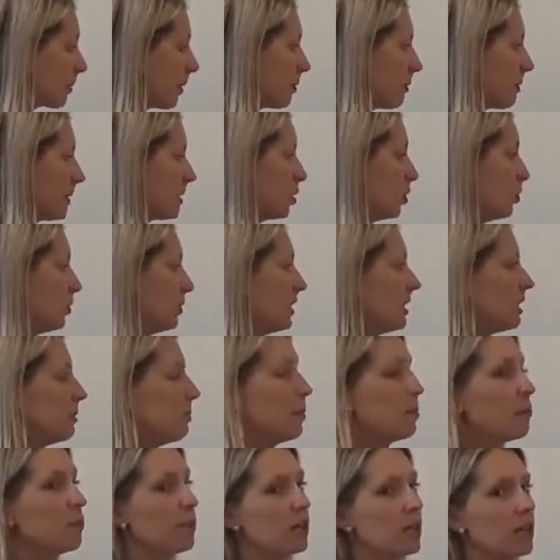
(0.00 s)
one, we do need to
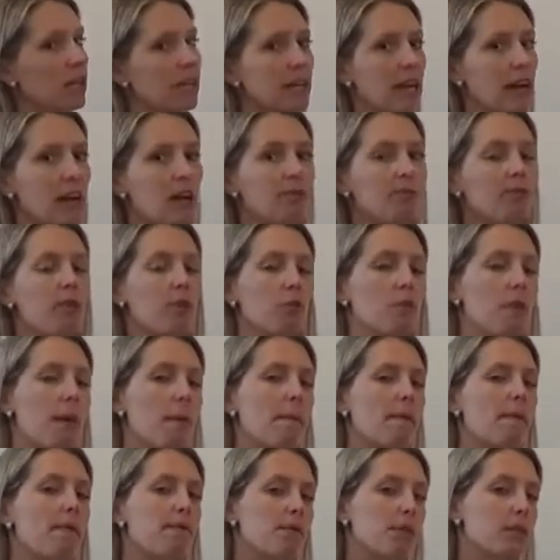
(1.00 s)
be really careful.
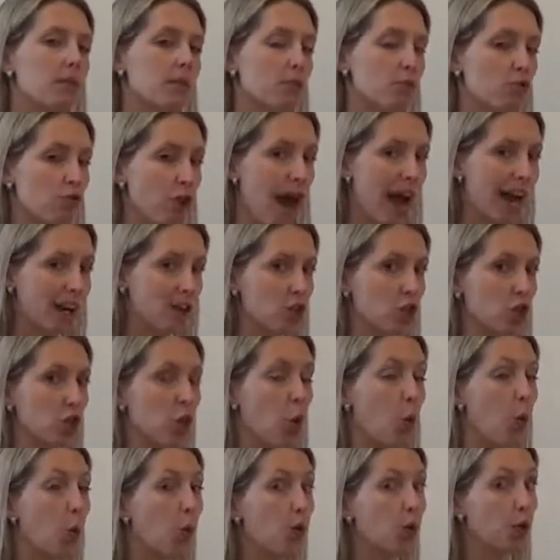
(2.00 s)
Remember, for subtraction,
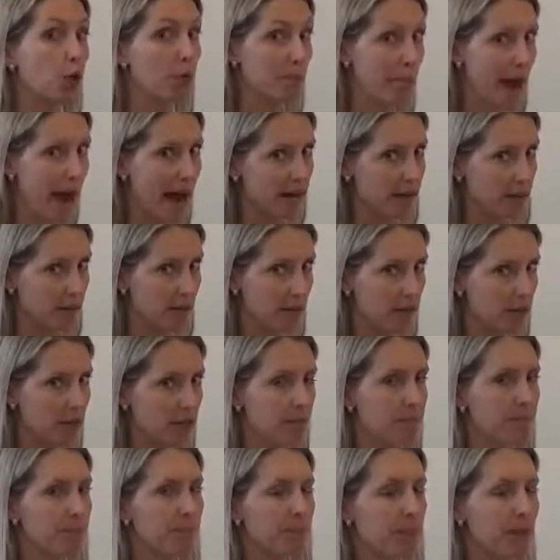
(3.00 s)
order matters.
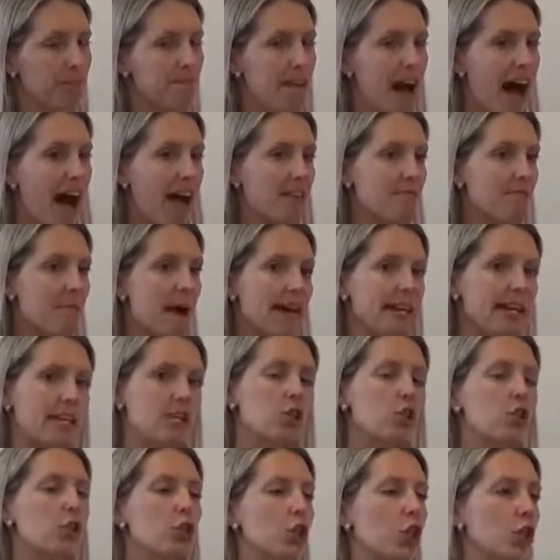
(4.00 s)
five
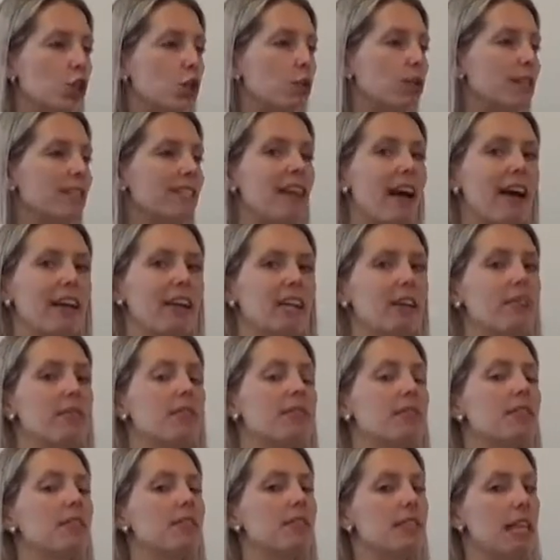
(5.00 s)
minus two does not give
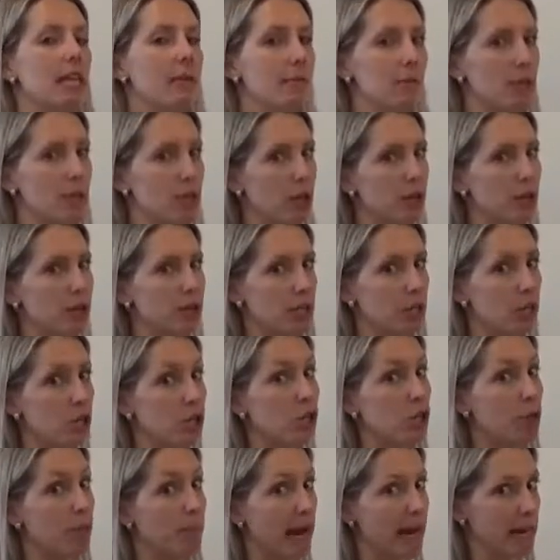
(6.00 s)
us the same result
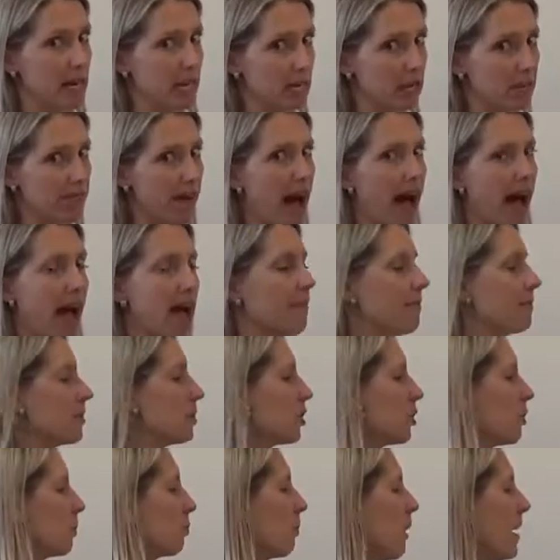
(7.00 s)
as two minus five.
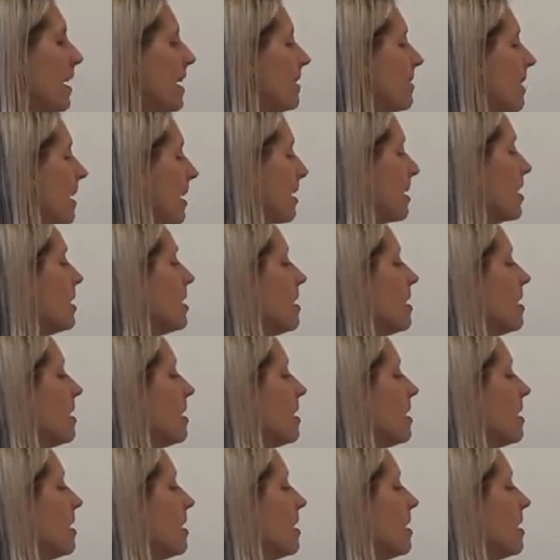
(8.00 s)
So the way that